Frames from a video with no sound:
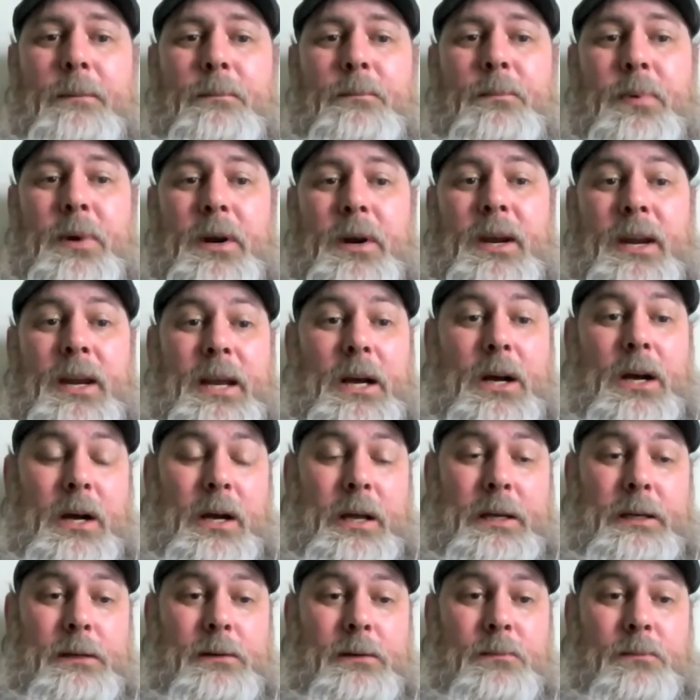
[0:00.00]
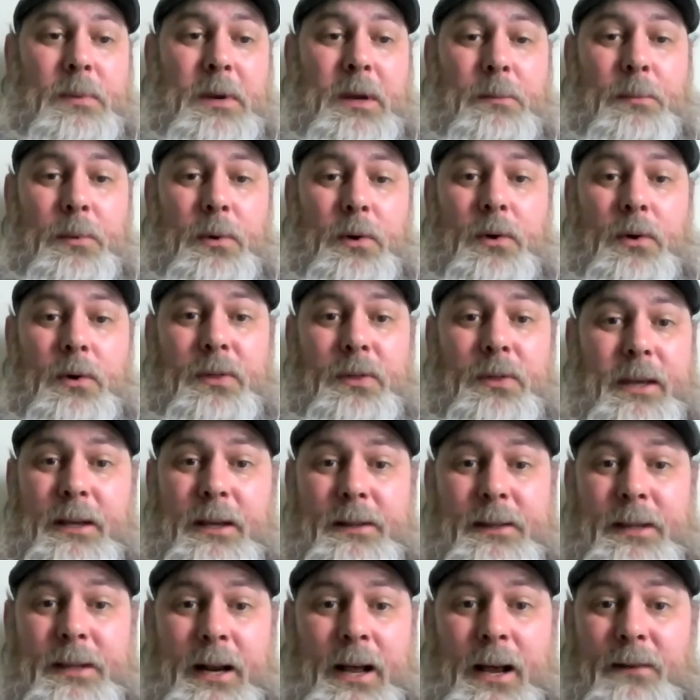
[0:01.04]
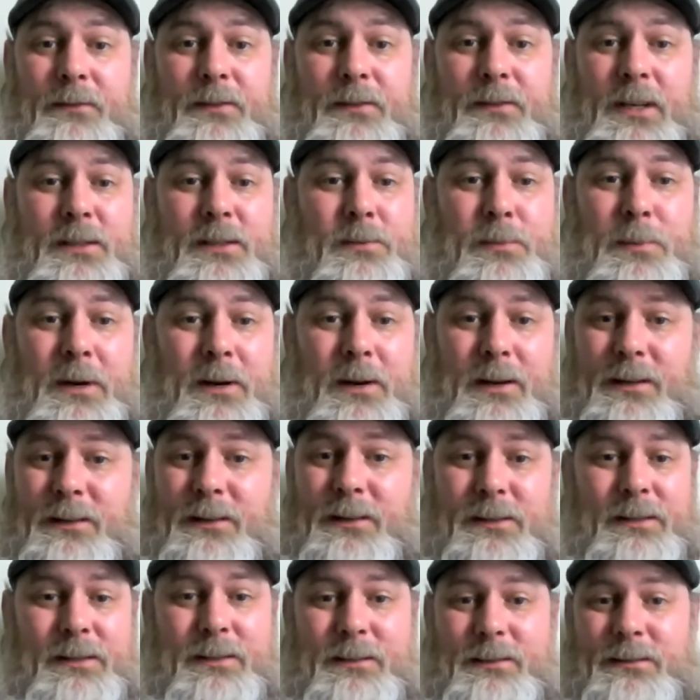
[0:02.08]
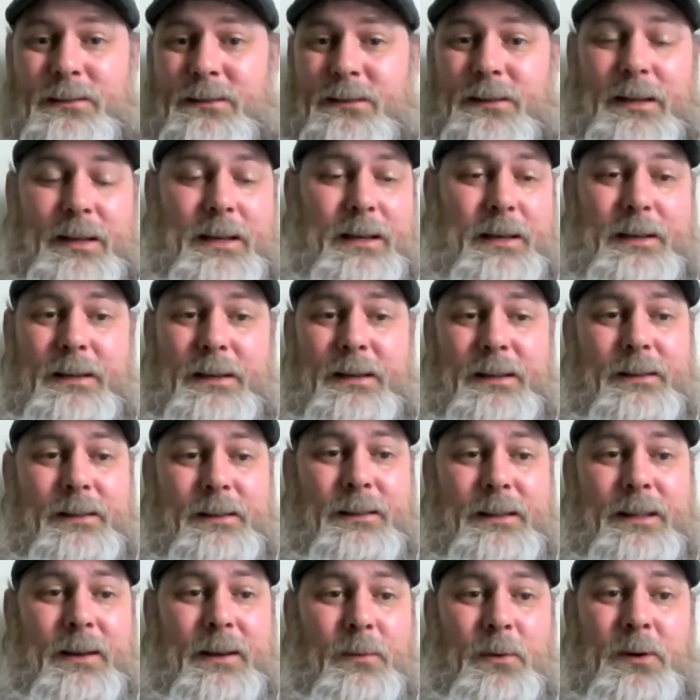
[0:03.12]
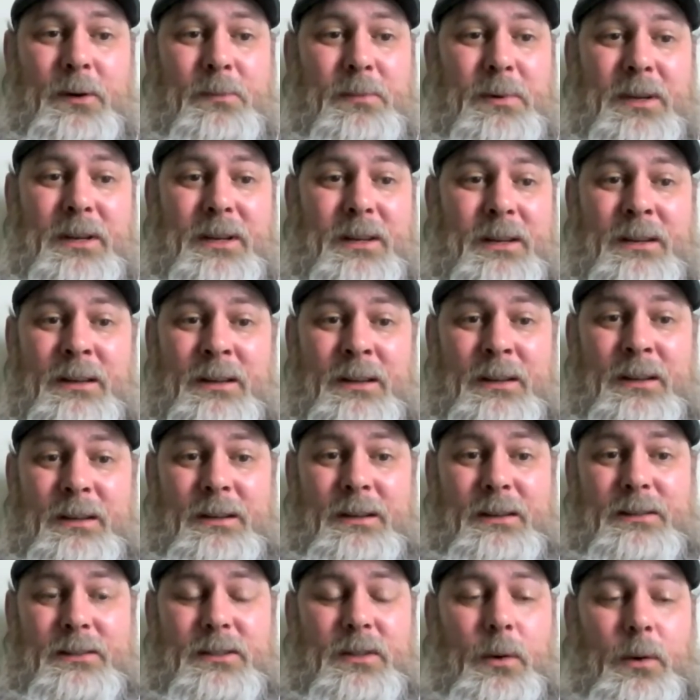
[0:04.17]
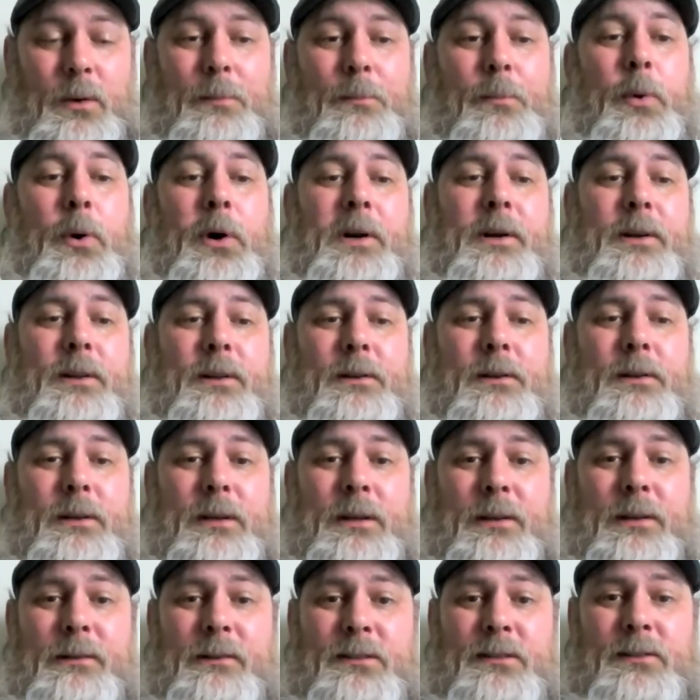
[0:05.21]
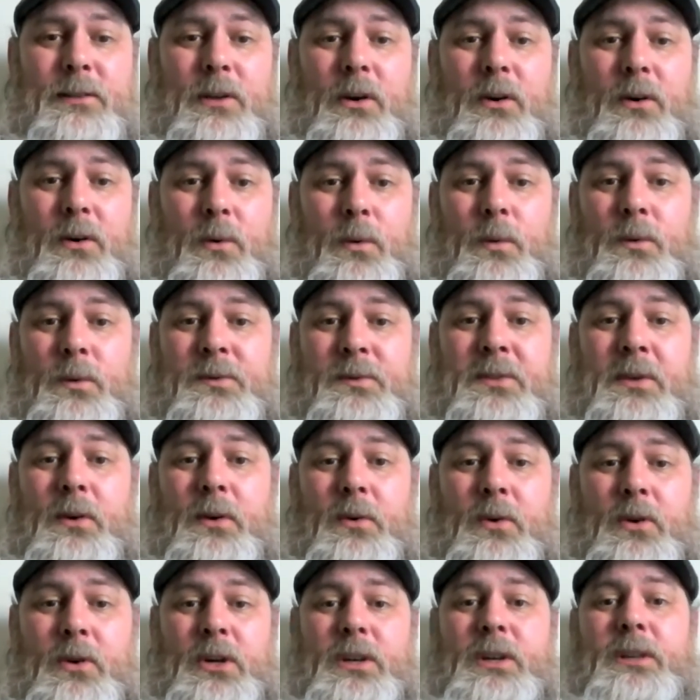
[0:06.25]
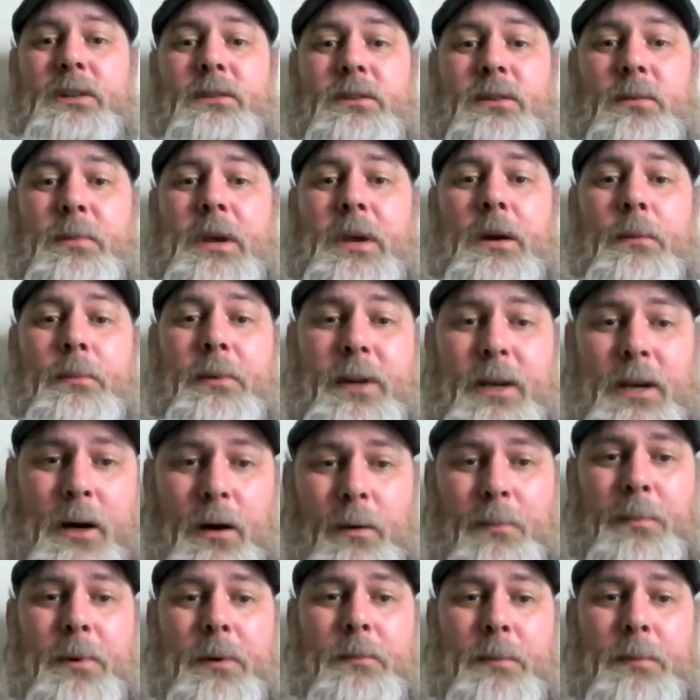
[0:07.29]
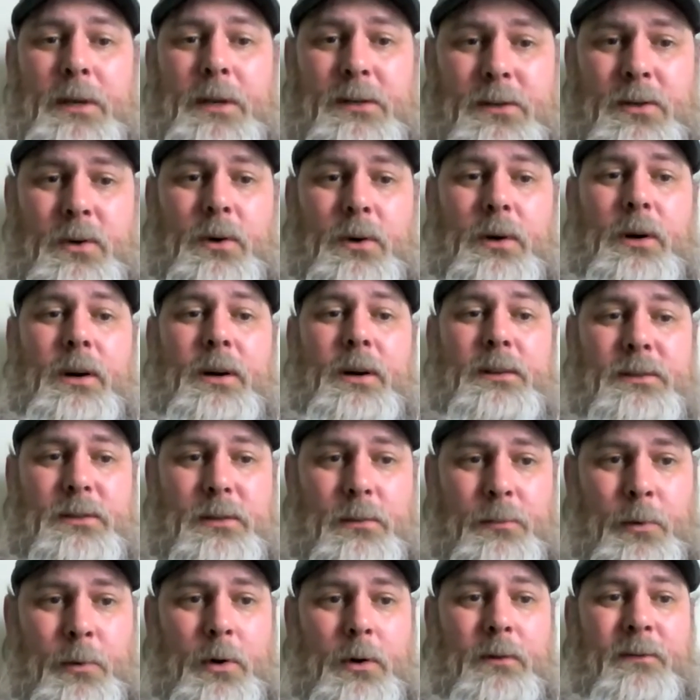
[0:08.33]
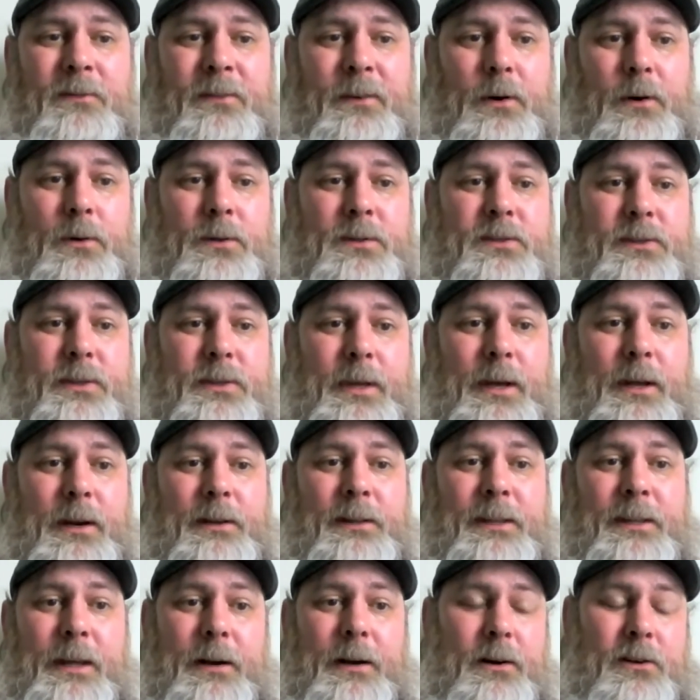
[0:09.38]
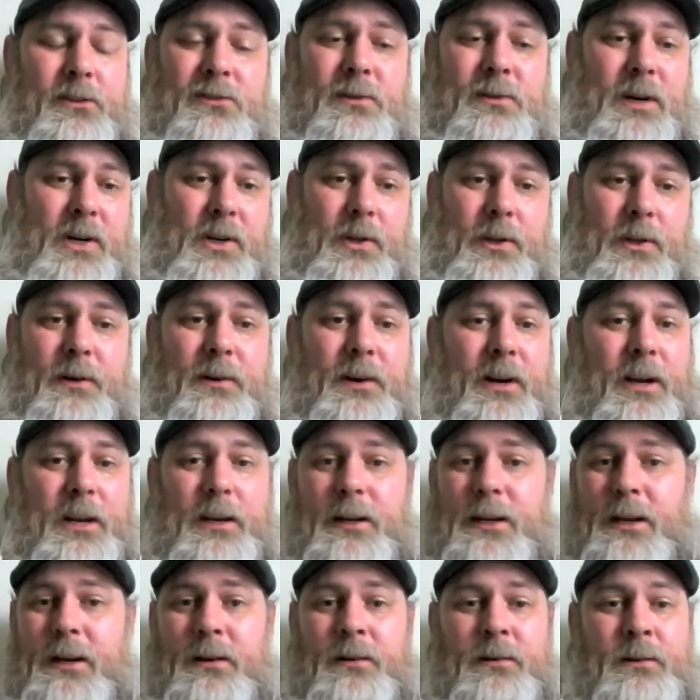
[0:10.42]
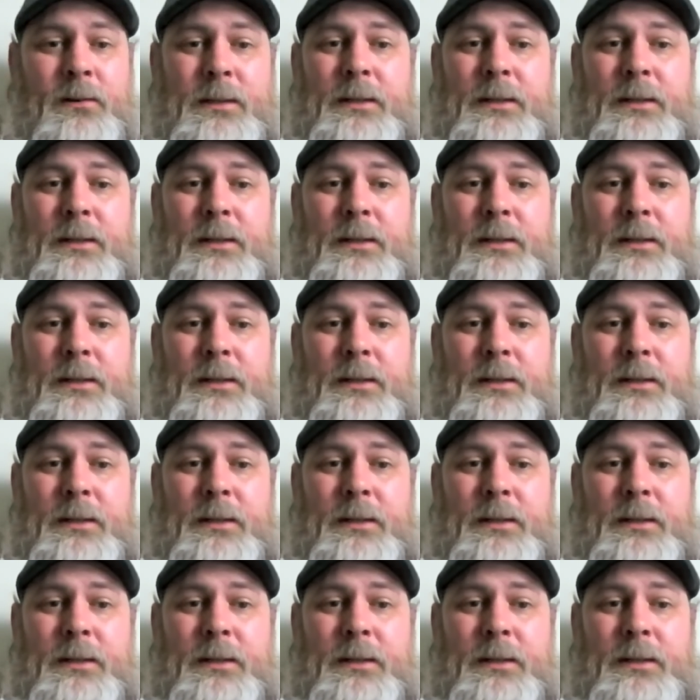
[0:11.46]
bring on people that have the experiences that would be so important and so good to be able to help and mentor and support folks that are struggling right now.